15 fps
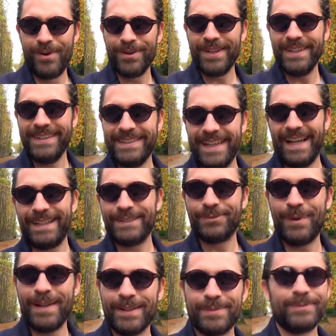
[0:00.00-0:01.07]
morning and
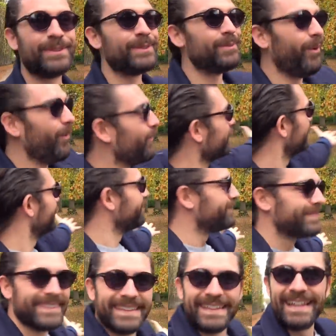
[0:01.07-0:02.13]
welcome to
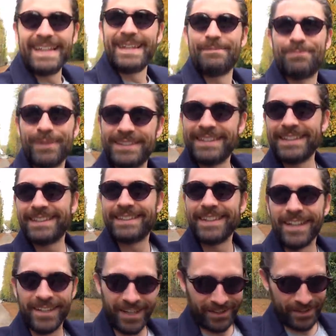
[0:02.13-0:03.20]
Auckland in the British
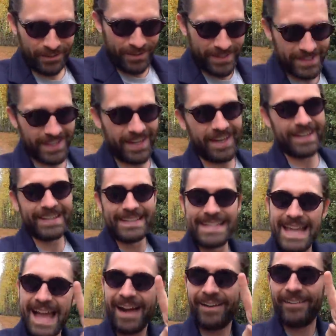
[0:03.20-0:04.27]
countryside.
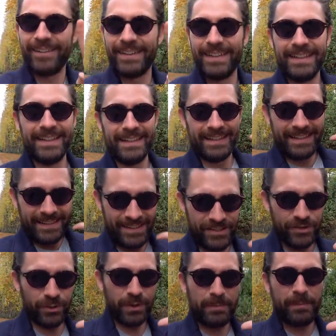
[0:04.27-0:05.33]
Now,
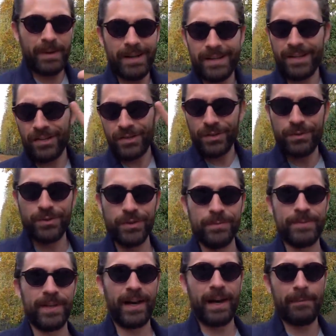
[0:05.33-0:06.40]
during my
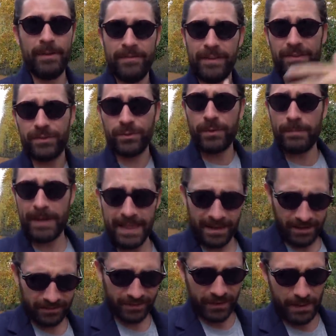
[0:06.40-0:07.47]
YouTube time, and in fact during my
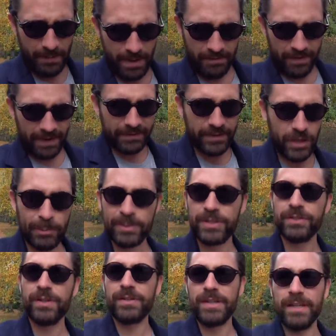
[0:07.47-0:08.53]
lifetime, I've had the
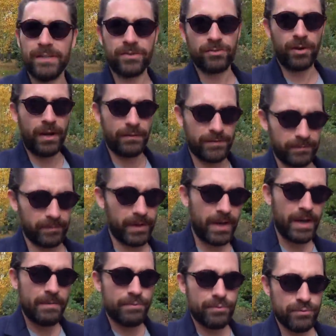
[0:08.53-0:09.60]
opportunity to drive some
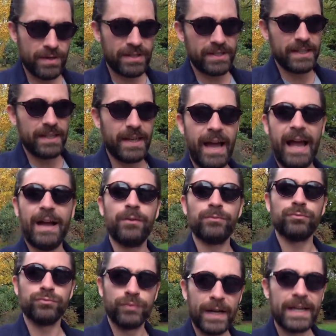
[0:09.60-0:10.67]
pretty
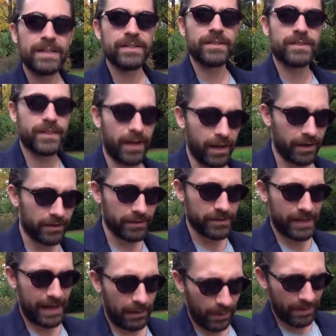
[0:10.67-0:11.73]
outrageous cars.
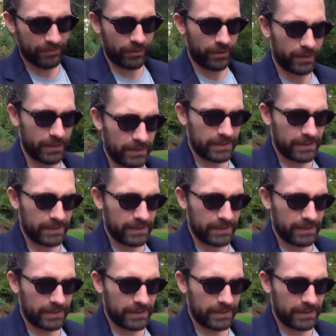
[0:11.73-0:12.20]
However,